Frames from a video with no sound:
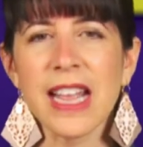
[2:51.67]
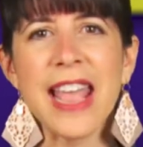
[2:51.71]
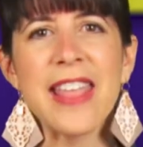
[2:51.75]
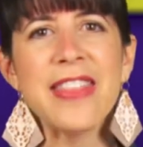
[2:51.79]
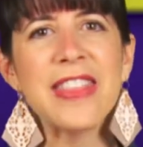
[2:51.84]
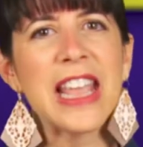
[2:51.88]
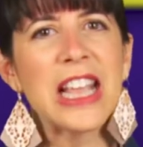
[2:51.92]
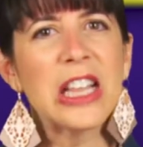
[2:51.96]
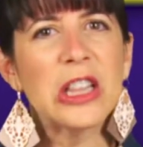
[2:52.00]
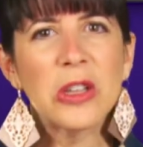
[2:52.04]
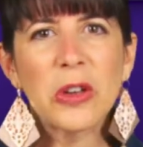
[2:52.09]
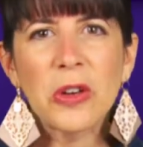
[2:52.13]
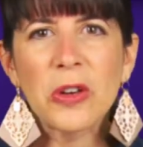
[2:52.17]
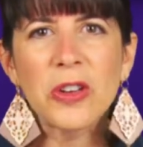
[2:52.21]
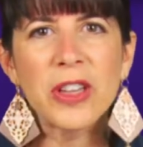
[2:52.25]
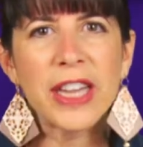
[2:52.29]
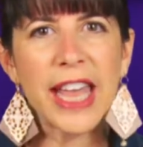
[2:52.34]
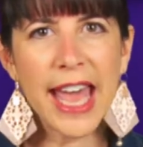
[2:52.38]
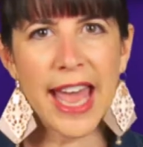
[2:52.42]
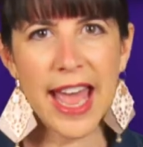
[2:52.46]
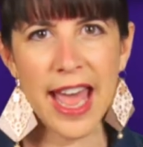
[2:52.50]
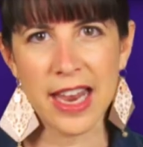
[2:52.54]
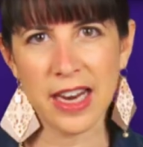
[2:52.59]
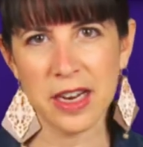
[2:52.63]
And they learned
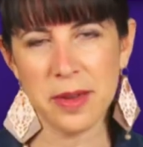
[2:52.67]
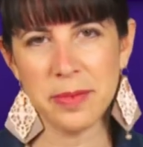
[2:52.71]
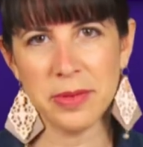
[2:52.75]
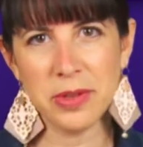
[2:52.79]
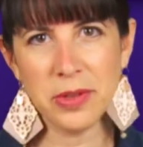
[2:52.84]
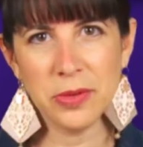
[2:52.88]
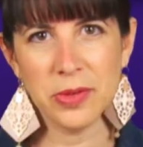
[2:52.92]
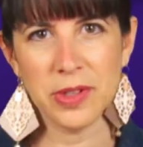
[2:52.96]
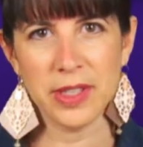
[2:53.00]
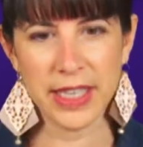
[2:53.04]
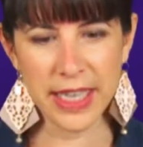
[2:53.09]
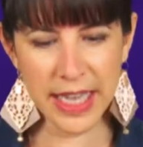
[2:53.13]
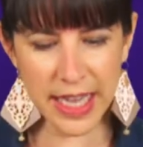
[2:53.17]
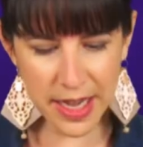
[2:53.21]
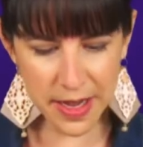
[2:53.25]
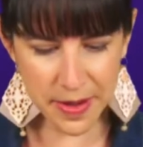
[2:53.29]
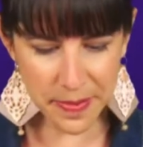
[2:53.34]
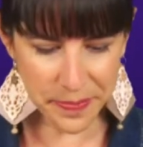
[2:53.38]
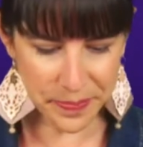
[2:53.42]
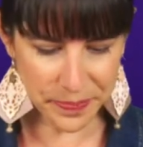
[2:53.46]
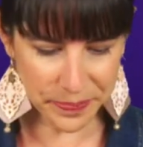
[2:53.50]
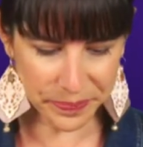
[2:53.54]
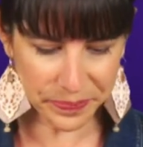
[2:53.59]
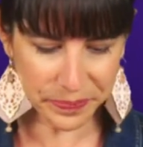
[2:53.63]
that at a
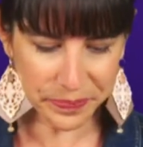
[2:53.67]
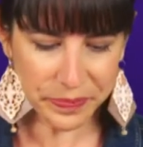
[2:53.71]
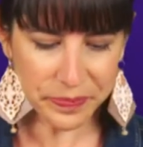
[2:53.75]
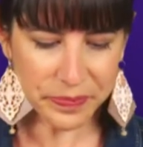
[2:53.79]
museum.